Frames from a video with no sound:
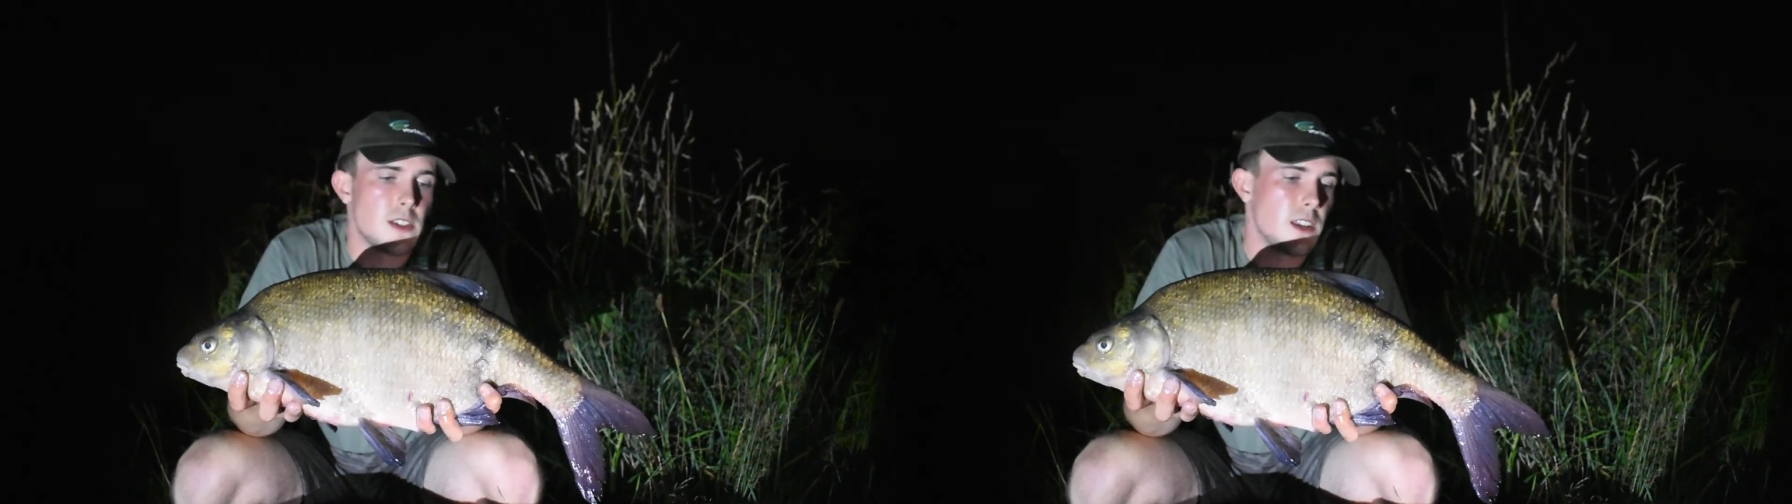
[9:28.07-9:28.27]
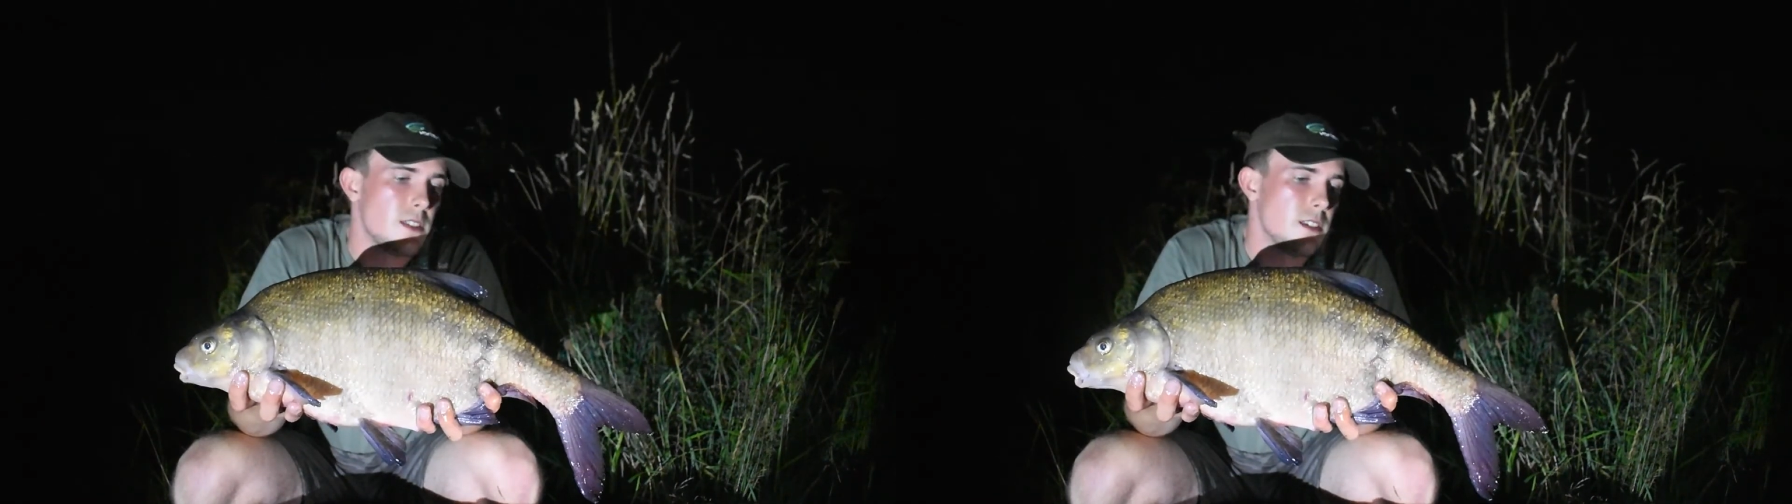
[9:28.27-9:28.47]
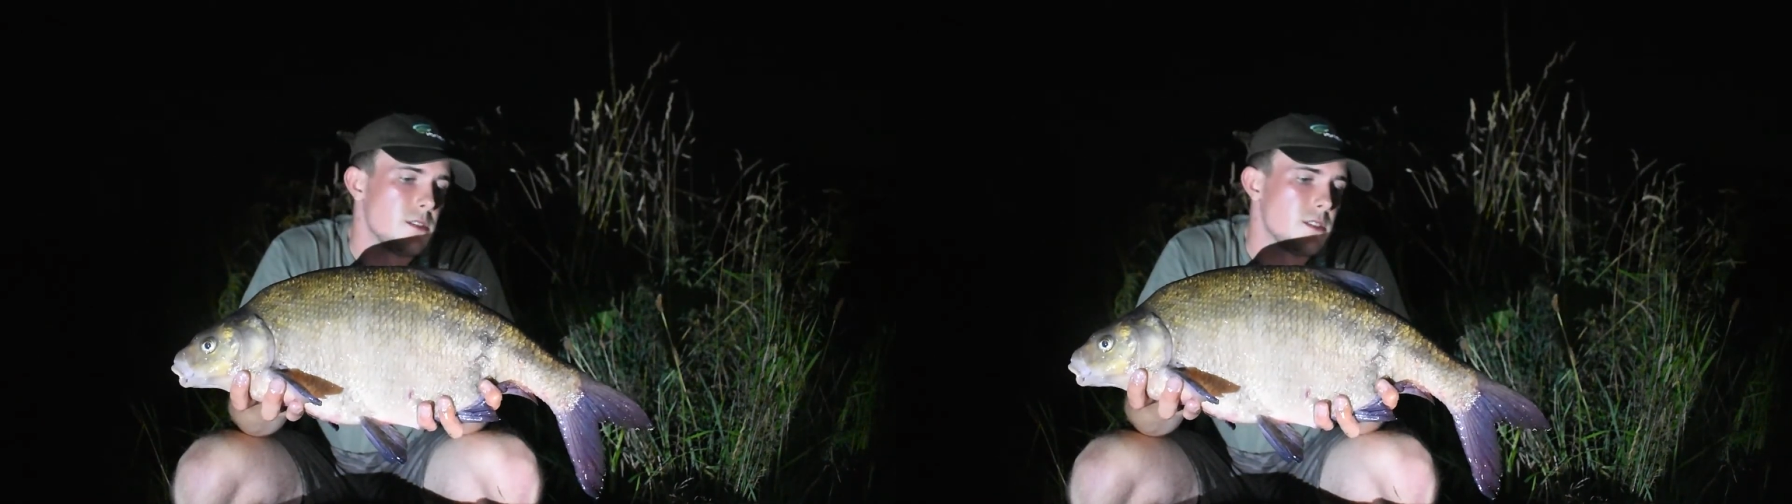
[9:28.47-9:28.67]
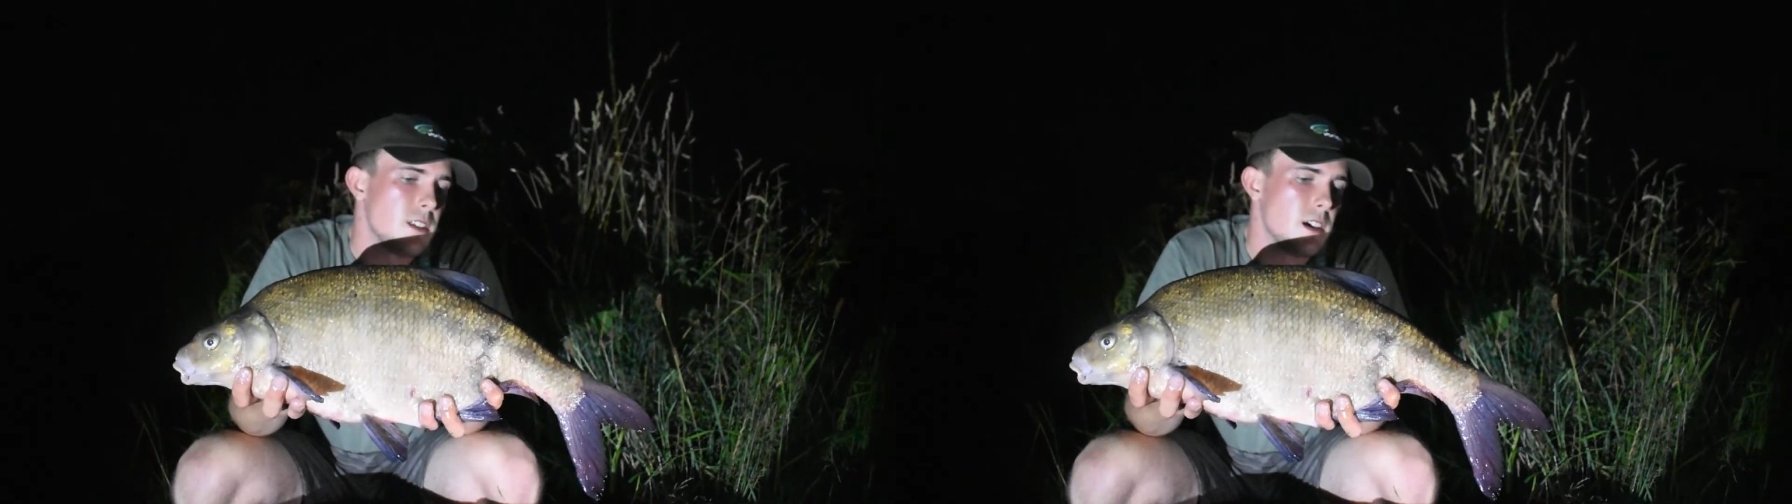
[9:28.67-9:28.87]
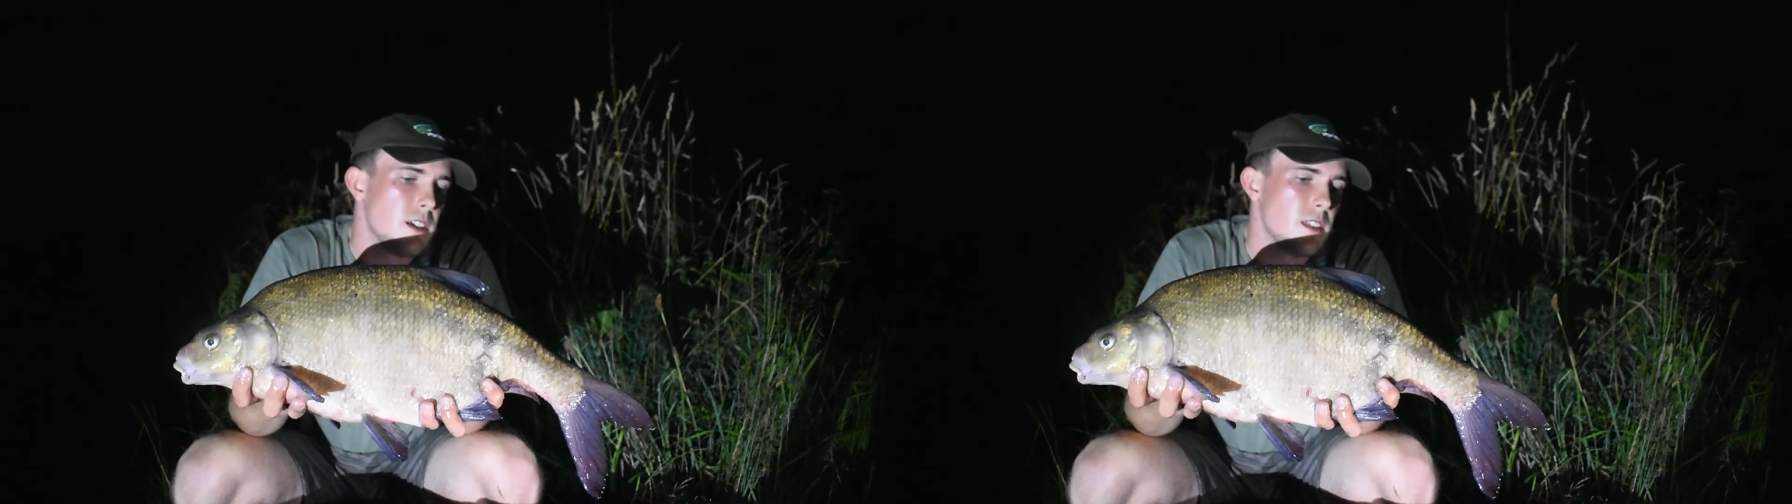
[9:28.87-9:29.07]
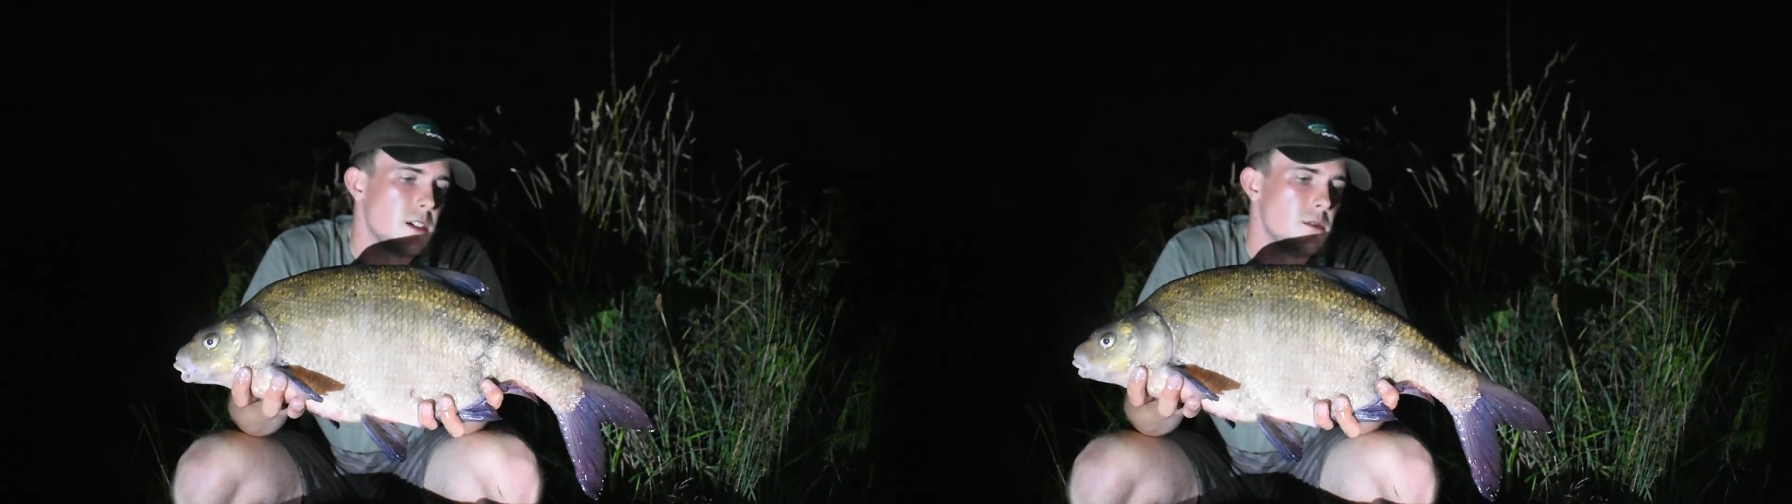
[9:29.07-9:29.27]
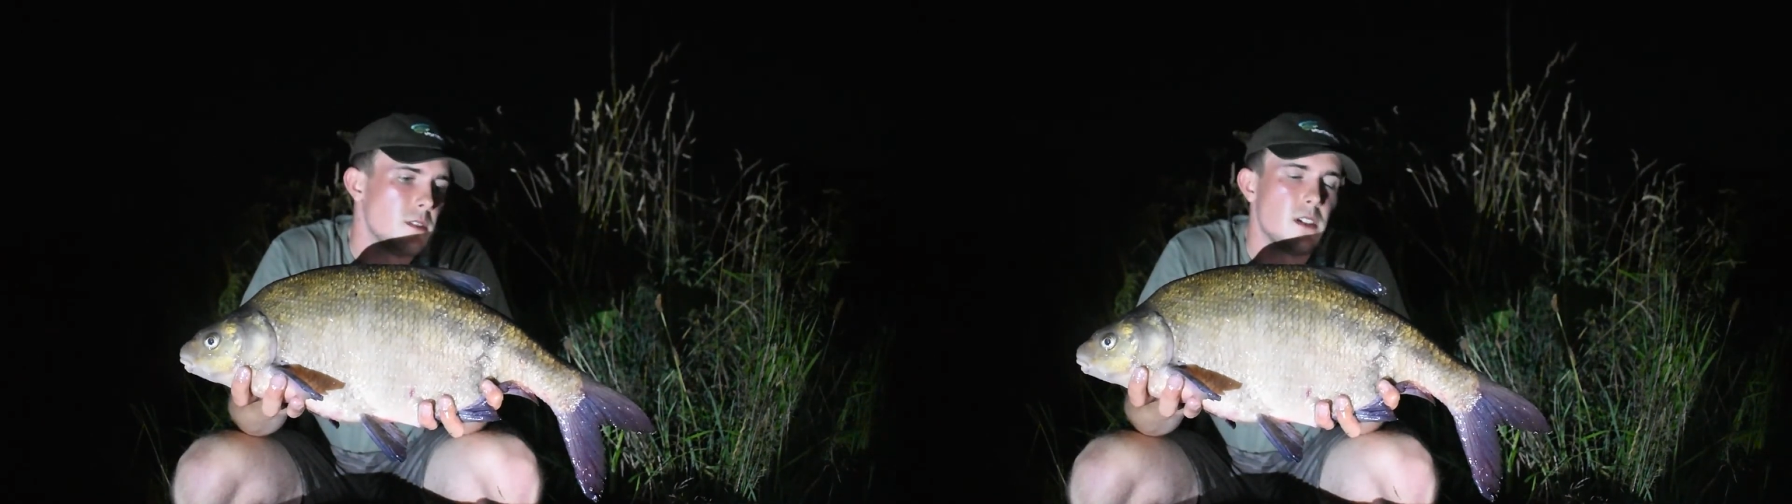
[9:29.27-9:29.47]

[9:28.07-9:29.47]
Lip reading: anything else tonight though,